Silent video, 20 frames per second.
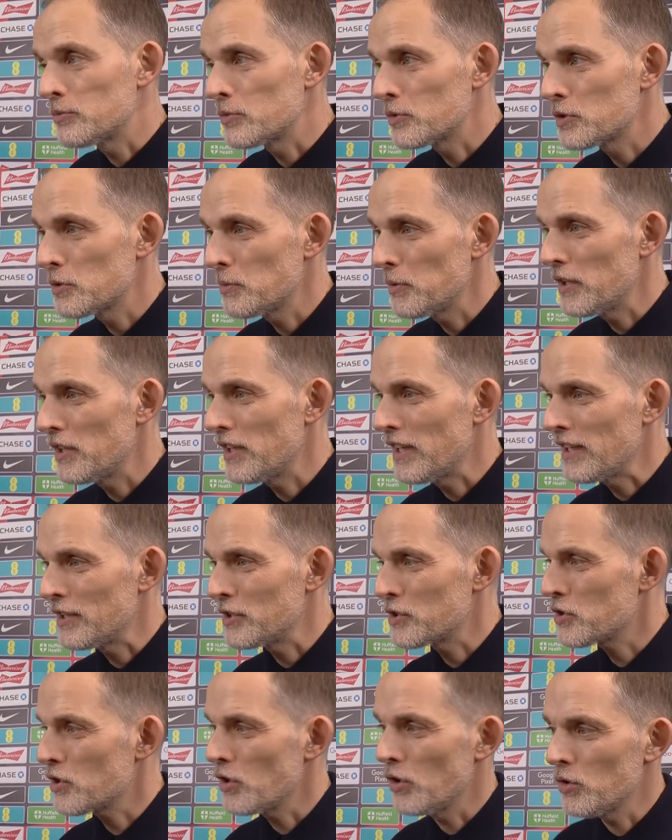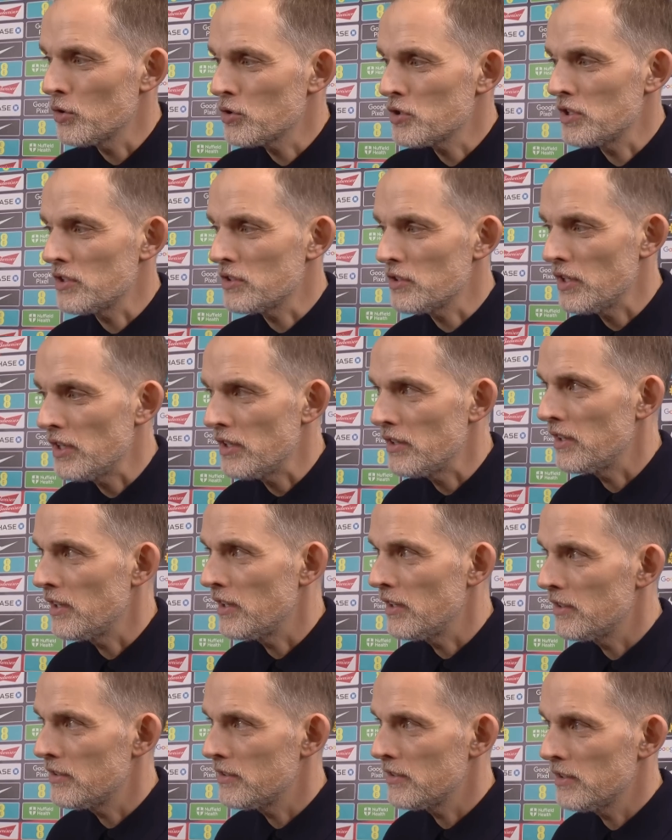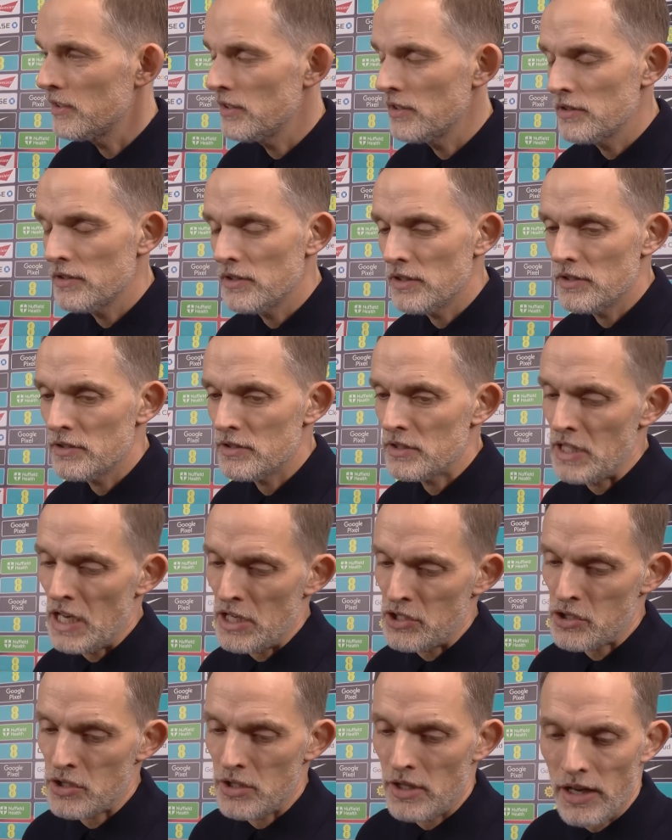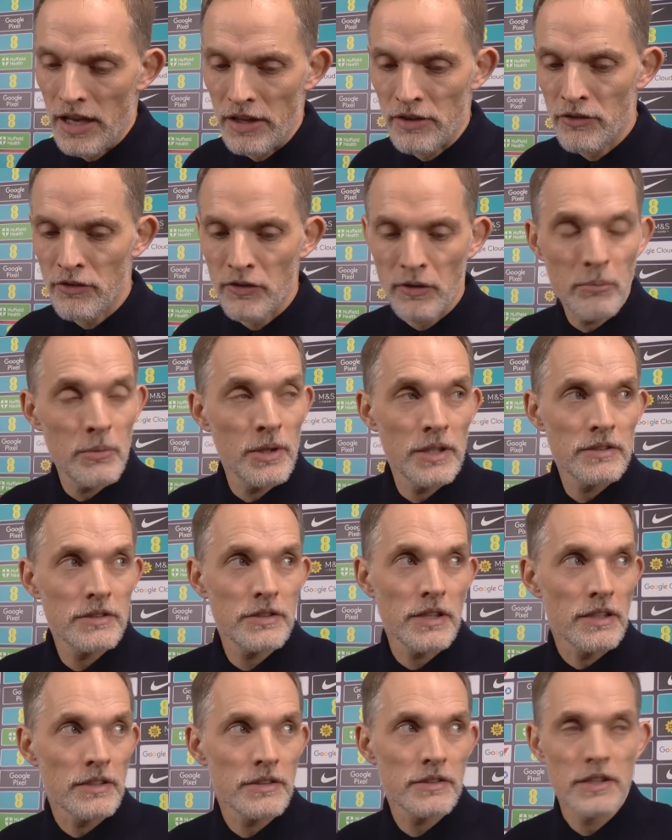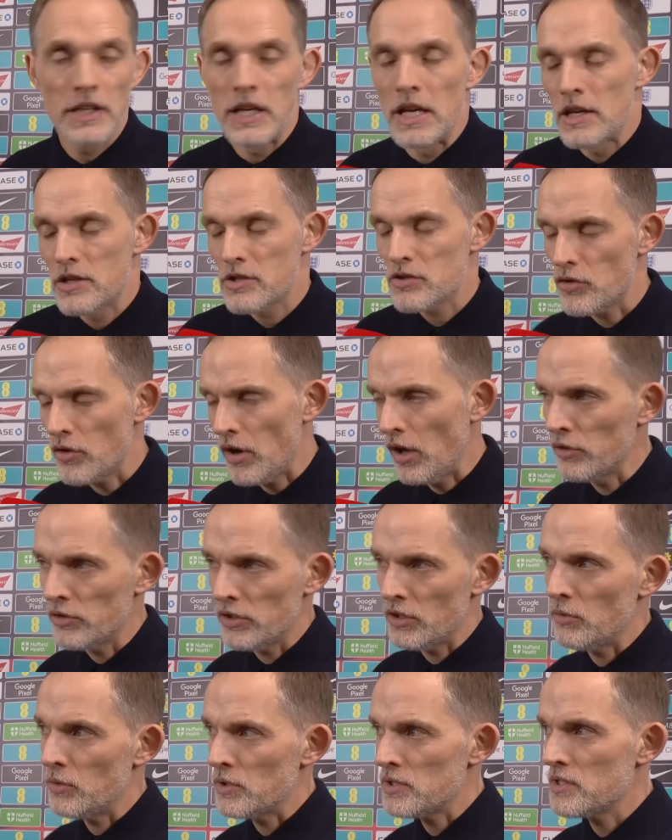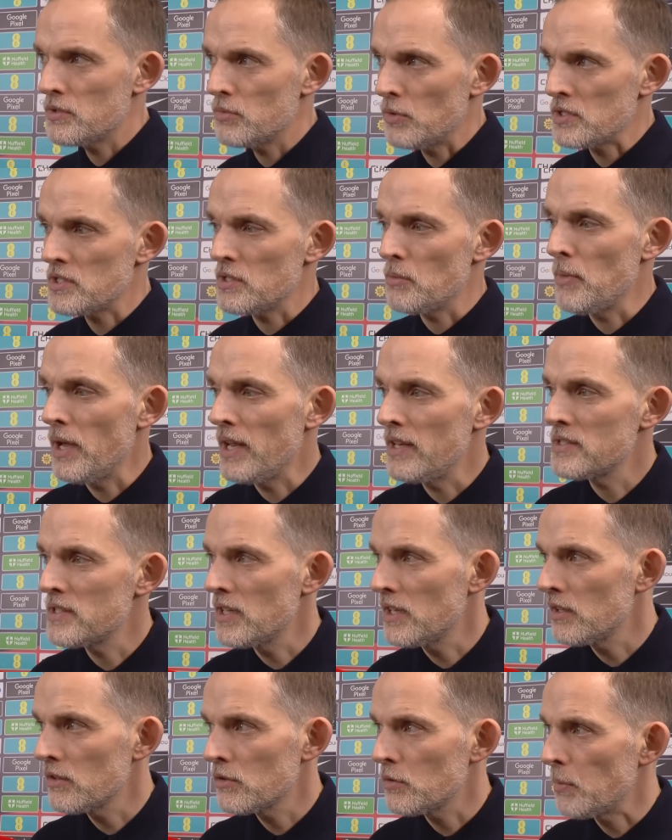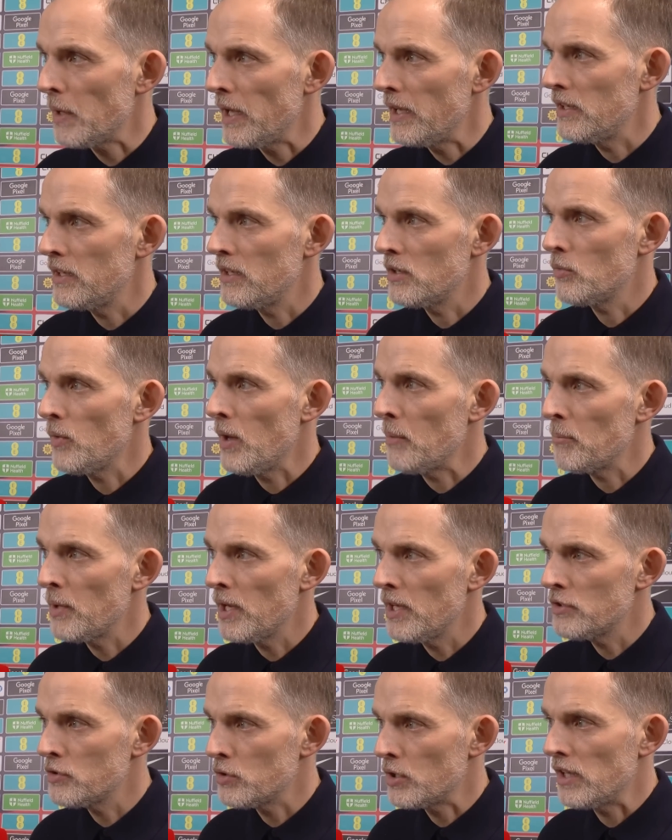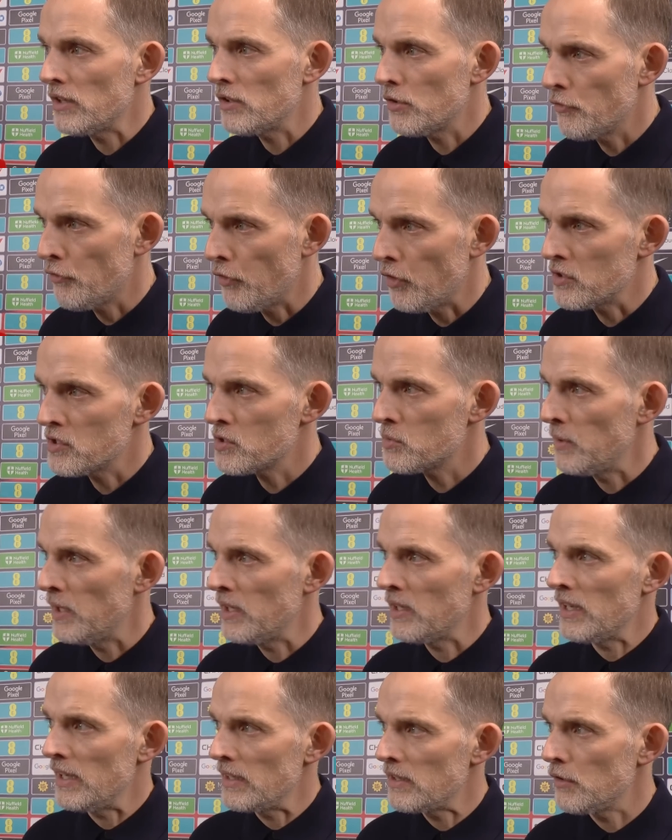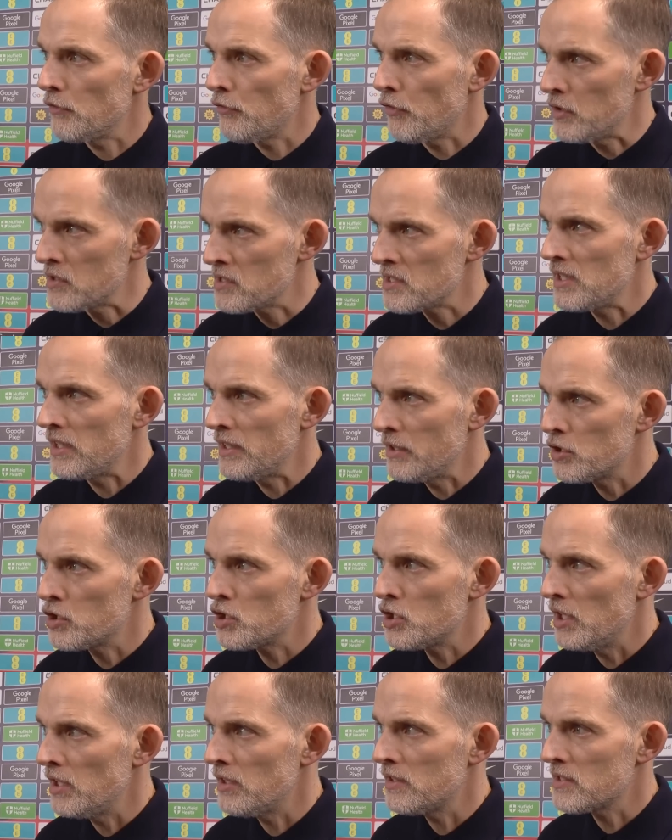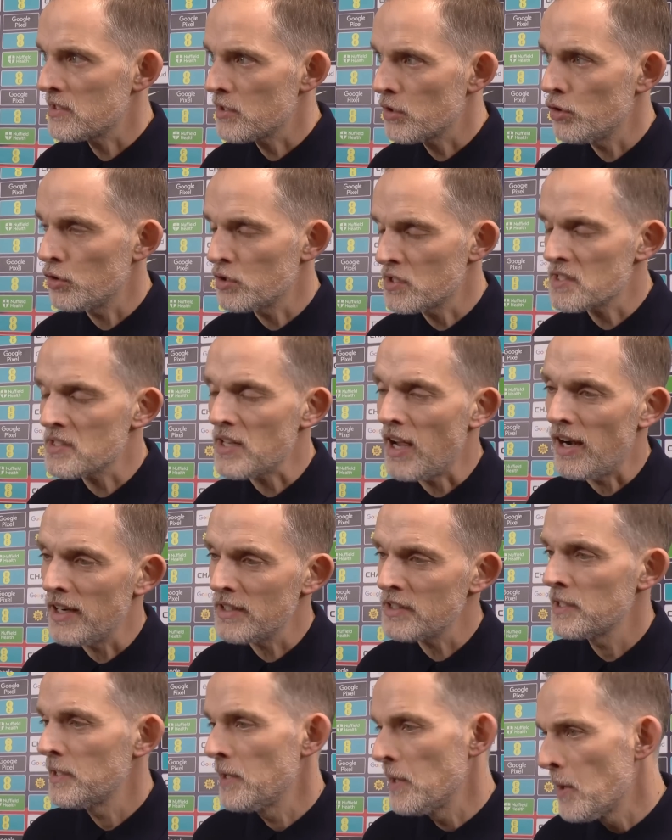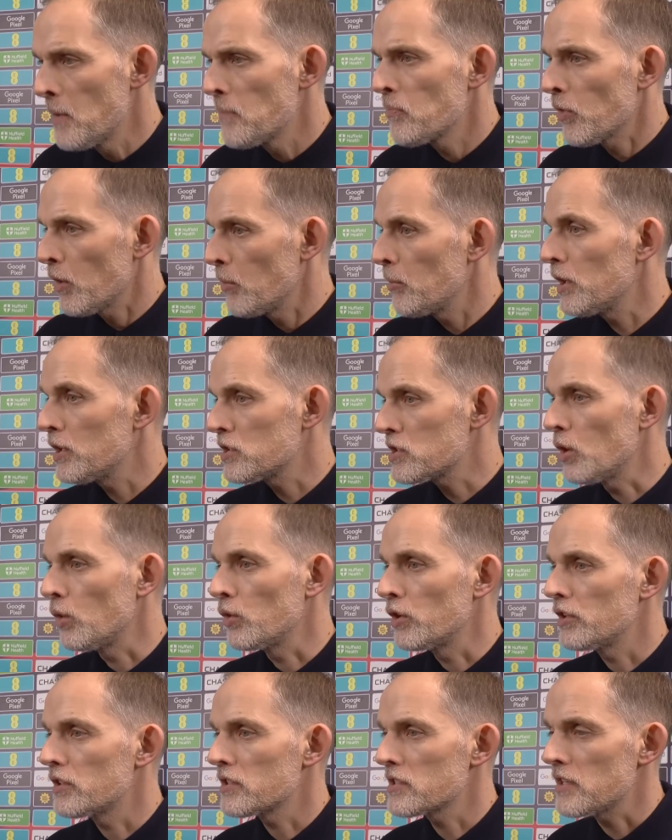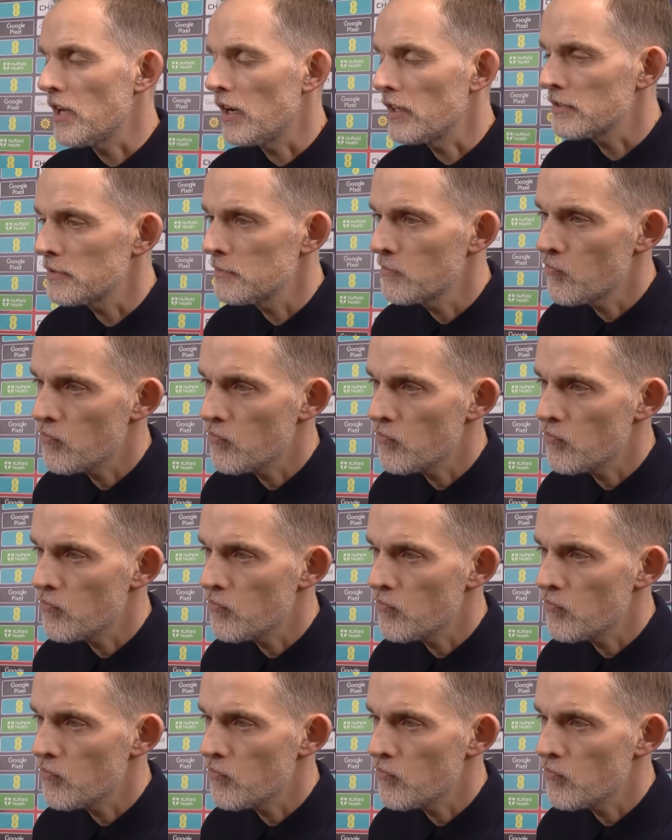to be the English coach and to hear the national anthem, and surrounding was amazing. To play here in Wembley, to get the first win, get the first clean sheet. It's a good start, but it's only the start.